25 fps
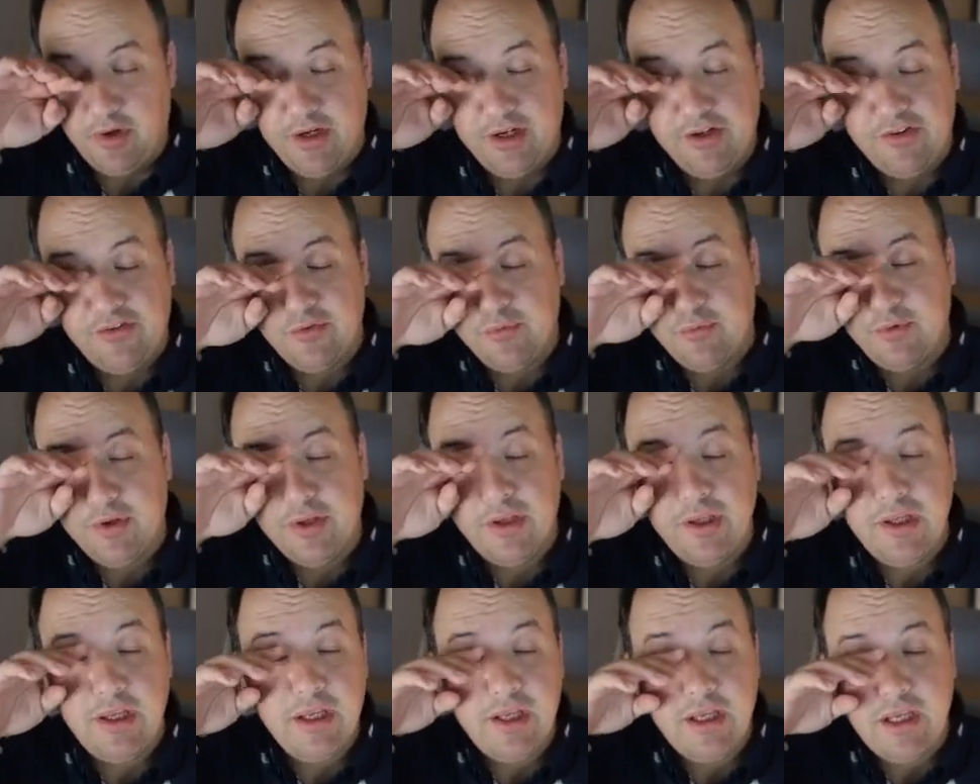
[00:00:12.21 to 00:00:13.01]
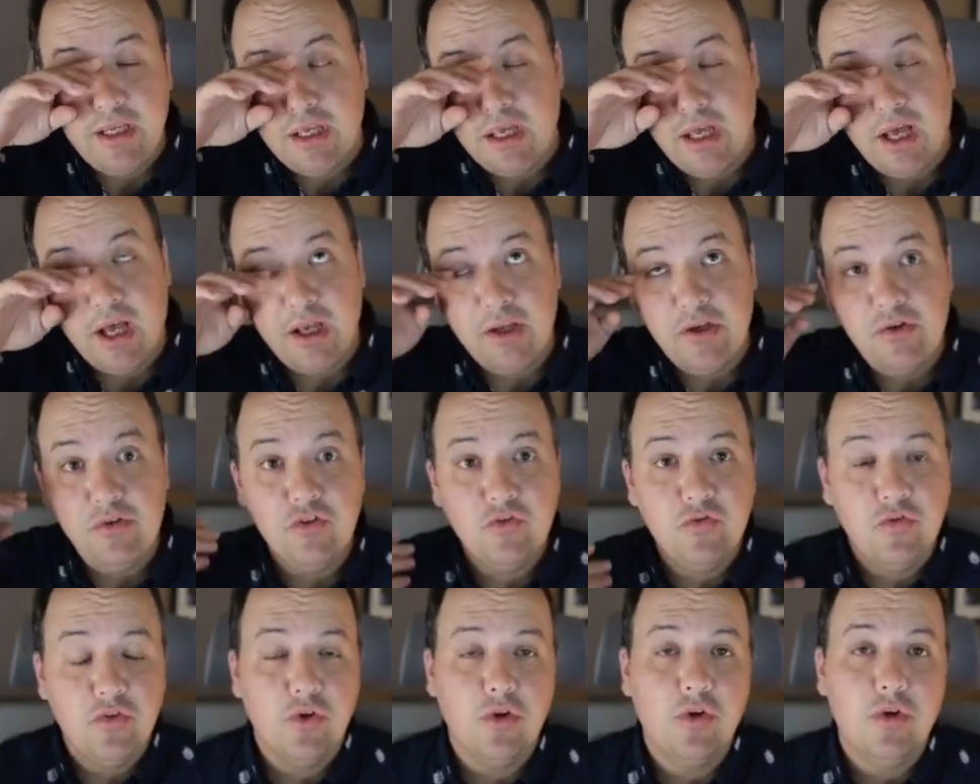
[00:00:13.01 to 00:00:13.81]
And it's a really
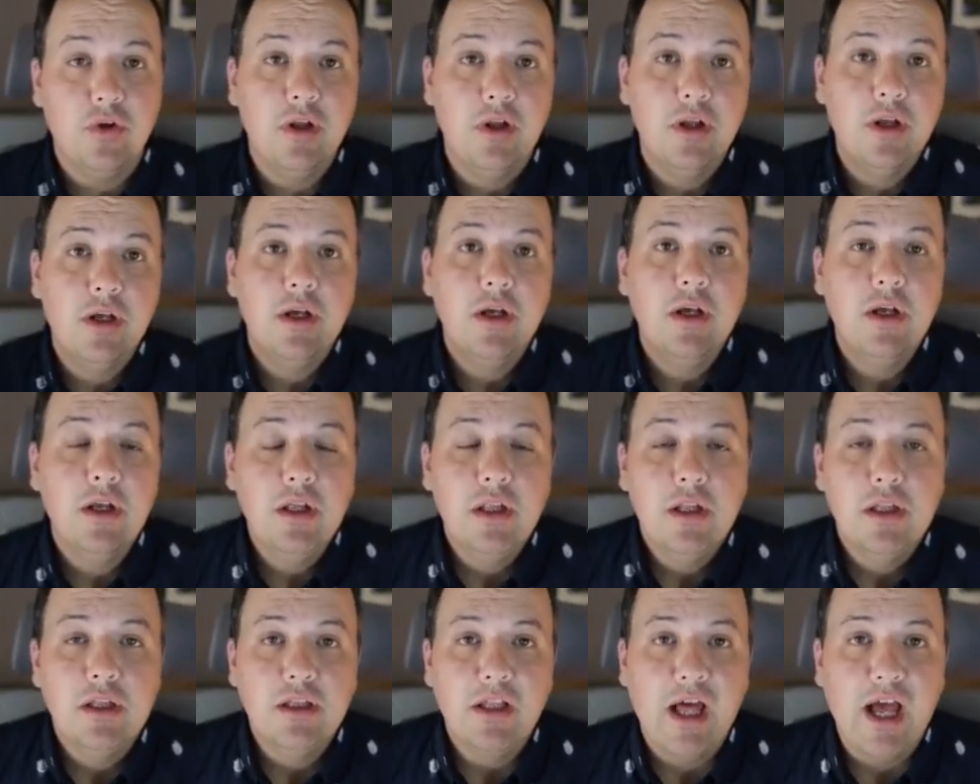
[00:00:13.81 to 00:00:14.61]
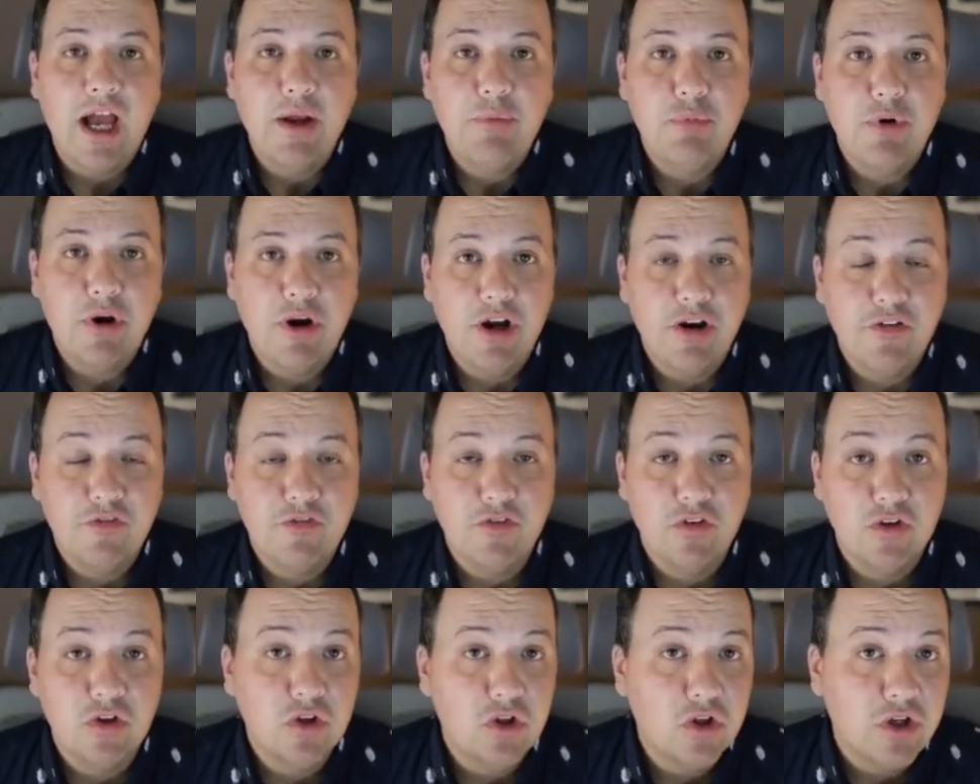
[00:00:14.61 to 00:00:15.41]
useful library
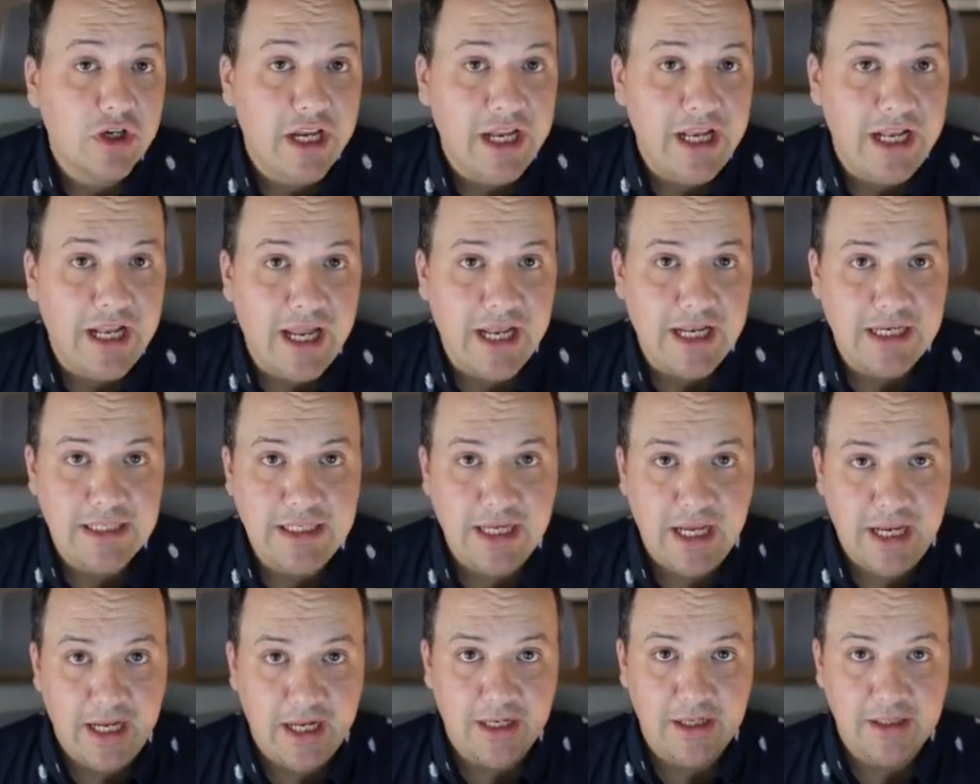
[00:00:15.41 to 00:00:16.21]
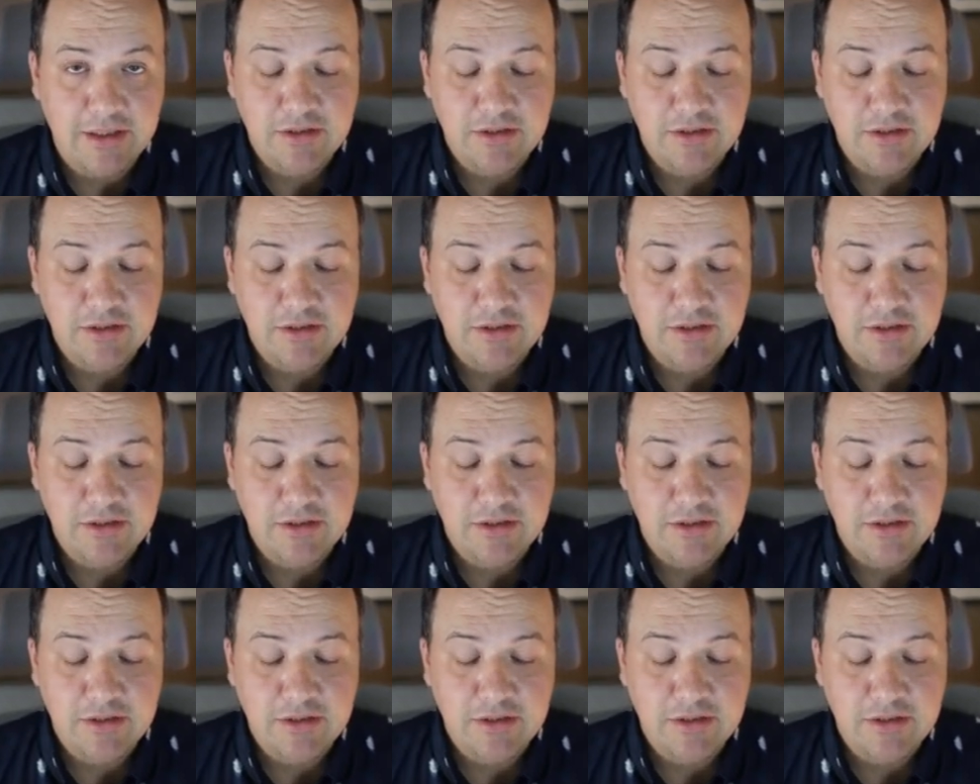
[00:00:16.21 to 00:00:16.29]
for looking at data.